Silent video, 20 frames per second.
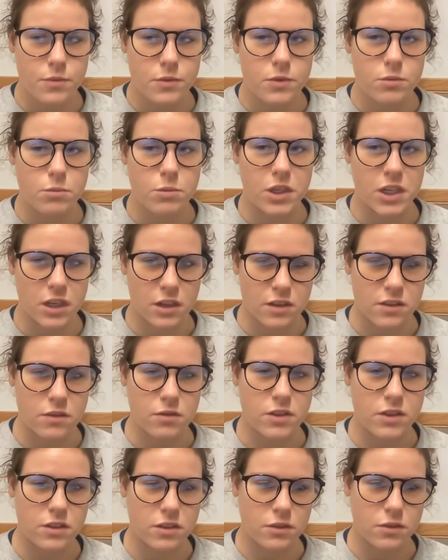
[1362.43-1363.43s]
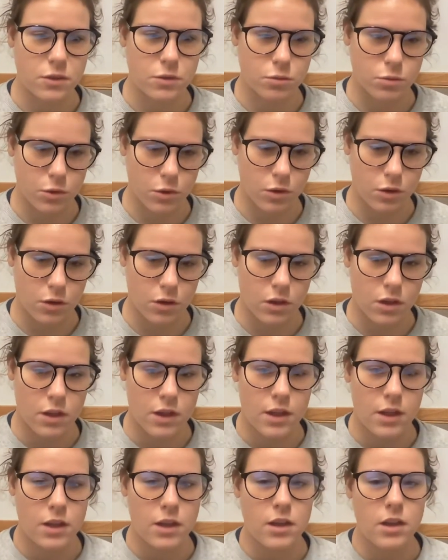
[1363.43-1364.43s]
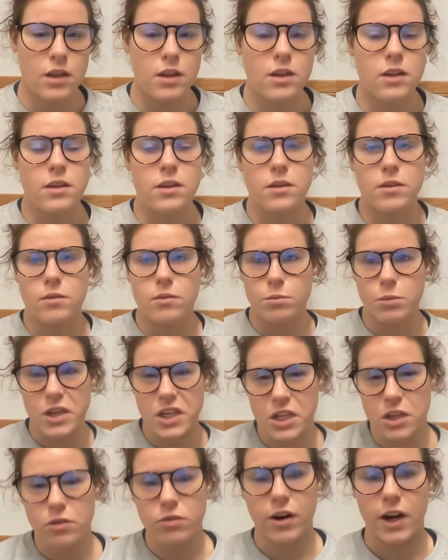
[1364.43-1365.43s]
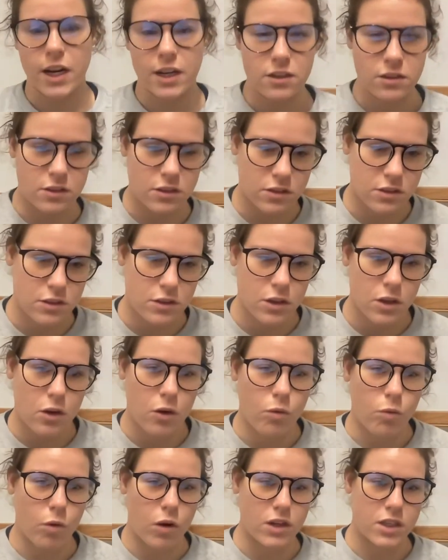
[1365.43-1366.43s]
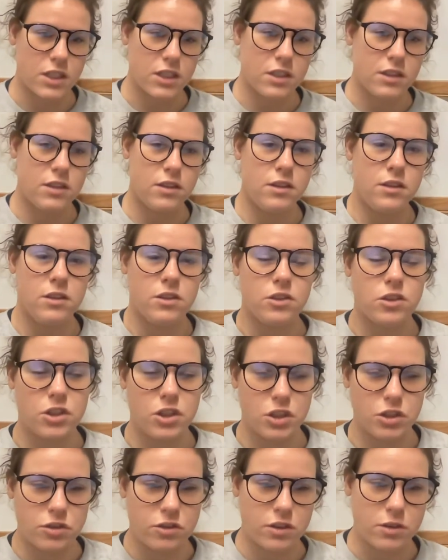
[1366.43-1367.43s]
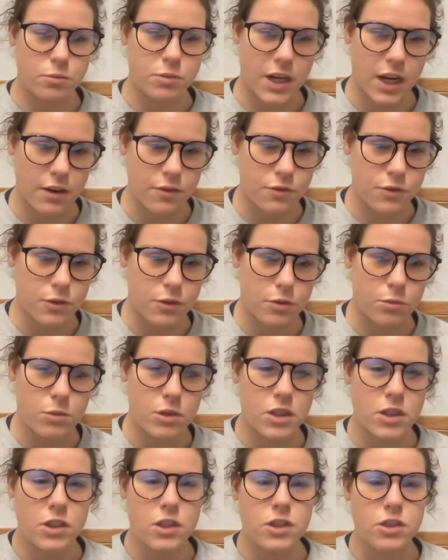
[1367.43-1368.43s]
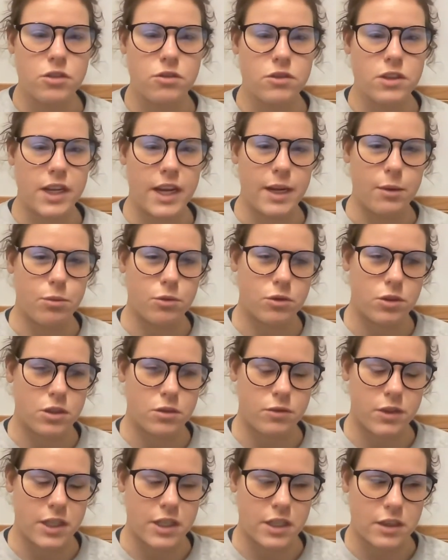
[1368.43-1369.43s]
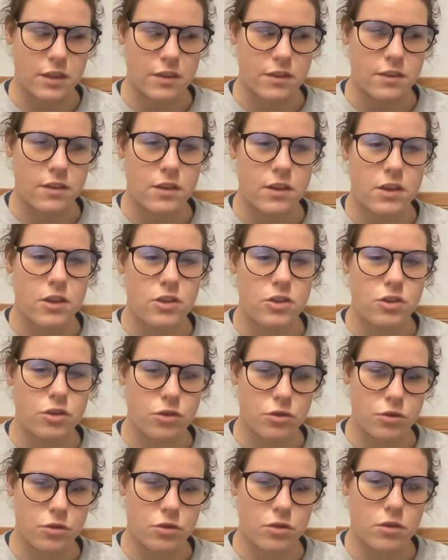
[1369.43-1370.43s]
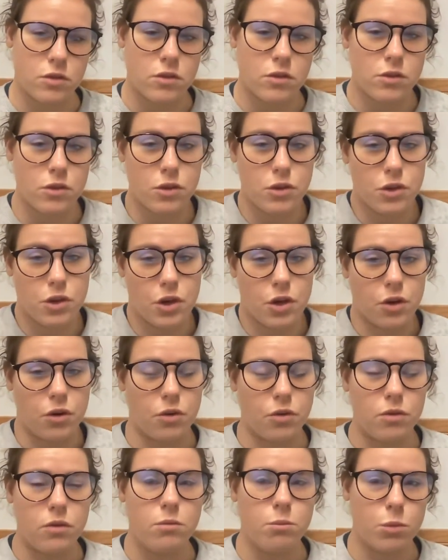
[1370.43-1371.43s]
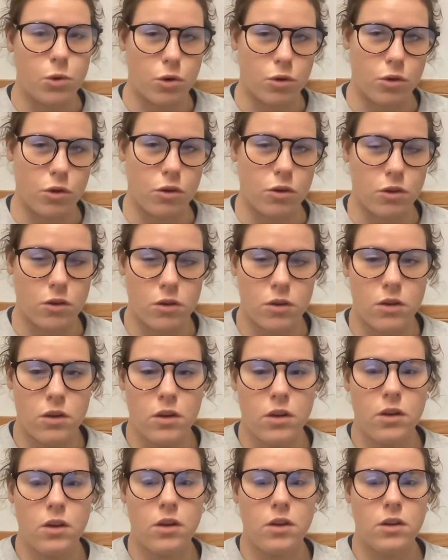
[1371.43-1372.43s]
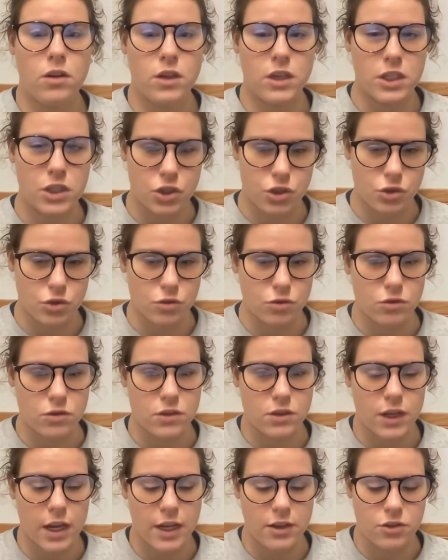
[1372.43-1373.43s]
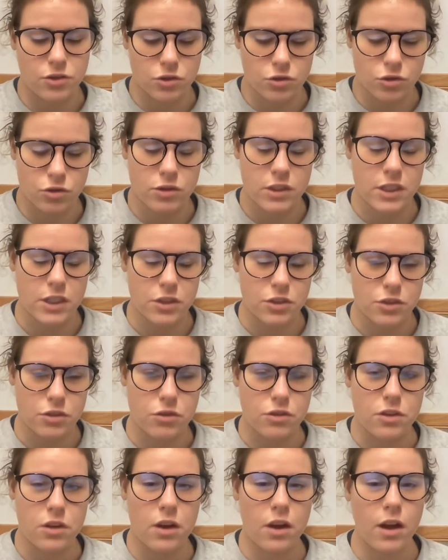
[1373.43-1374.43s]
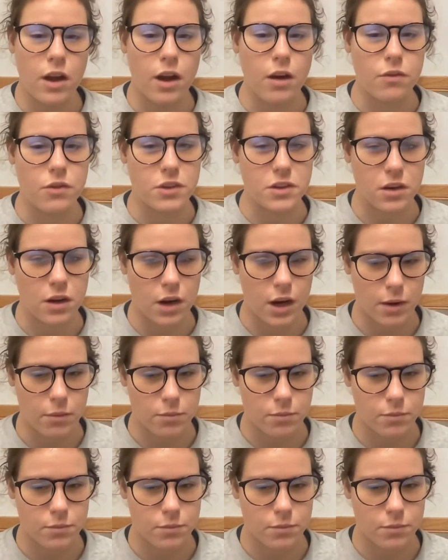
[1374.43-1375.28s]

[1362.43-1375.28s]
Because of the Civil War, many writers wanted to use their platform to enable their readers to know moral issues and social issues of the time.